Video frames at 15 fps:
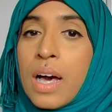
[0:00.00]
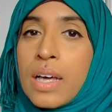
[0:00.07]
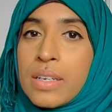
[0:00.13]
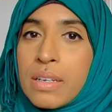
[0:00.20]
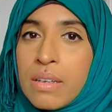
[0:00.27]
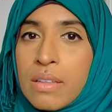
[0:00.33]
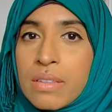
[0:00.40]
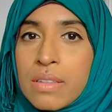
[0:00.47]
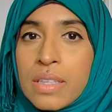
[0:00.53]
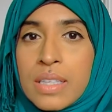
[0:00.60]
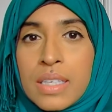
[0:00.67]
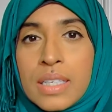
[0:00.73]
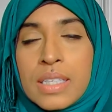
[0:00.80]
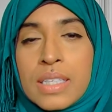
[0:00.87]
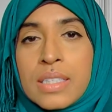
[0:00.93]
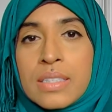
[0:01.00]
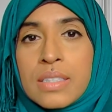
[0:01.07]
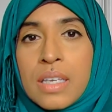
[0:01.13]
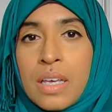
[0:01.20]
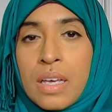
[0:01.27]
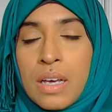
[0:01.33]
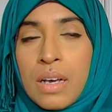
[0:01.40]
Another thing
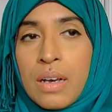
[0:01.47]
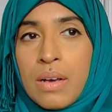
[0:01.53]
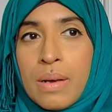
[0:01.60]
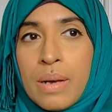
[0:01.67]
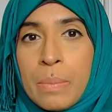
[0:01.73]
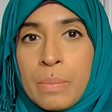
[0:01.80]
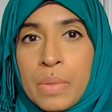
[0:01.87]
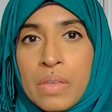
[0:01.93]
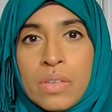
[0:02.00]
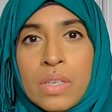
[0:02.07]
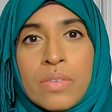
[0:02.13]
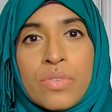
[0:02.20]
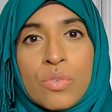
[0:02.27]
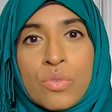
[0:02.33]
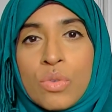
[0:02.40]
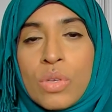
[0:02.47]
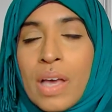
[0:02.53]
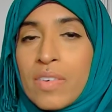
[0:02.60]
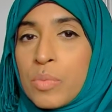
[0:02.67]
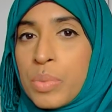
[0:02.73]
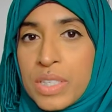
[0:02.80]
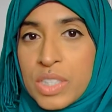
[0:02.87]
is, even if you do
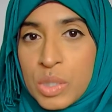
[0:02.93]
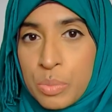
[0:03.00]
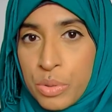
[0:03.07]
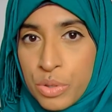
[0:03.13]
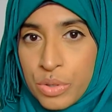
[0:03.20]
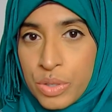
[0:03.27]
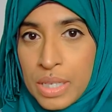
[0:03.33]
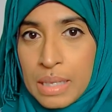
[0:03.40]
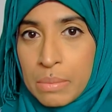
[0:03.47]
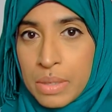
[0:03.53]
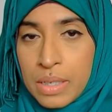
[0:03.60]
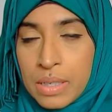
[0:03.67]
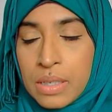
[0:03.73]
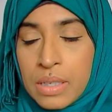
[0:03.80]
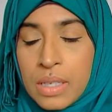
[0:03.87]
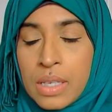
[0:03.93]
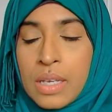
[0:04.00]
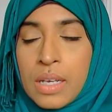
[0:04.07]
have a place to put your name in,